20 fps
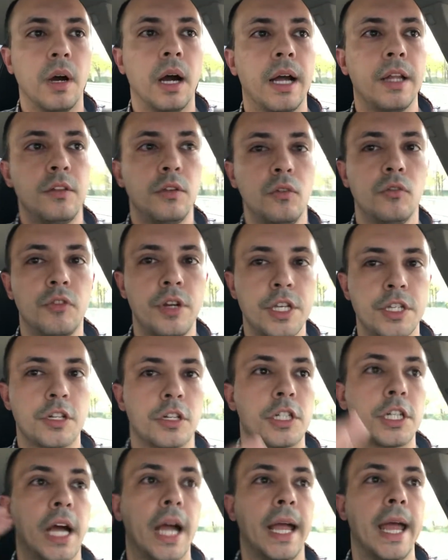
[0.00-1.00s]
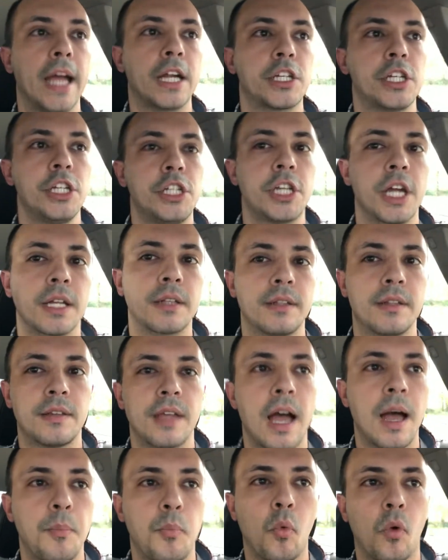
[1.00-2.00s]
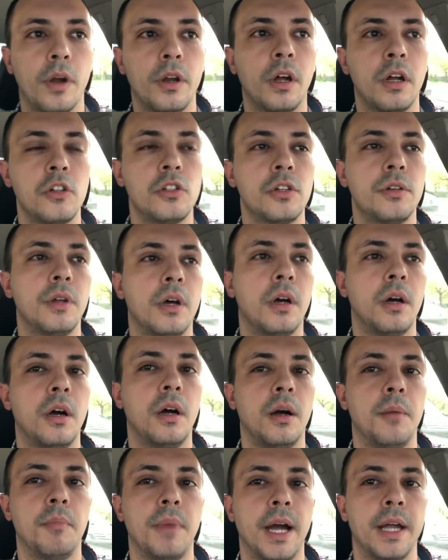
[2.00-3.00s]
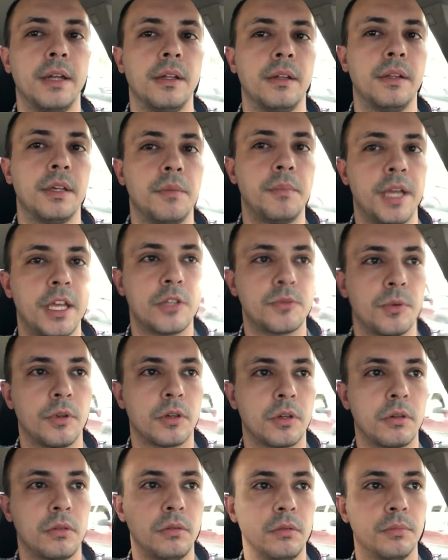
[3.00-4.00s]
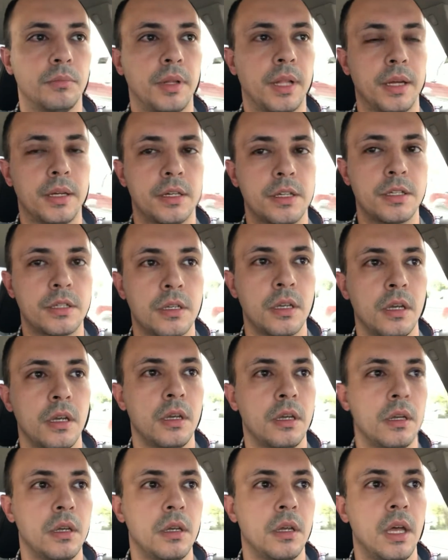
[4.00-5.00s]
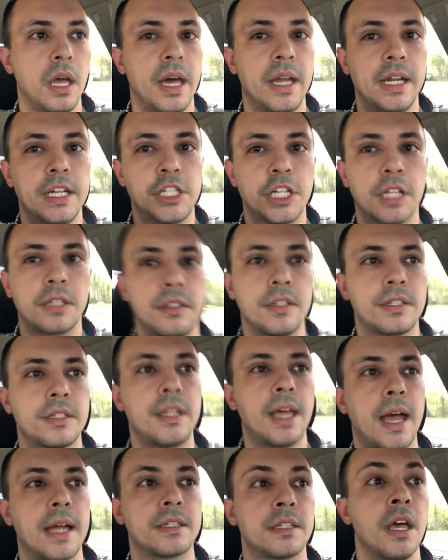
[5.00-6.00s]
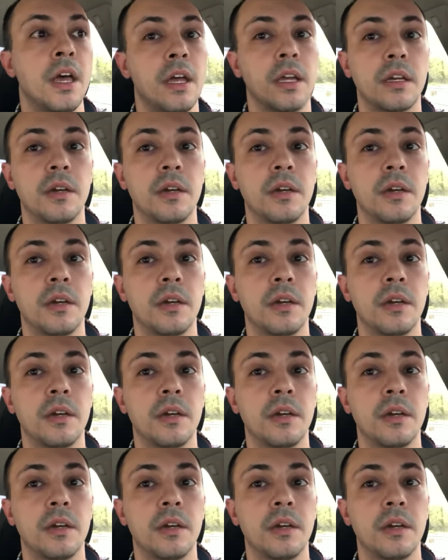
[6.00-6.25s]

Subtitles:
I do research. I actually check the top 100 minor league baseball players, and I check the stats,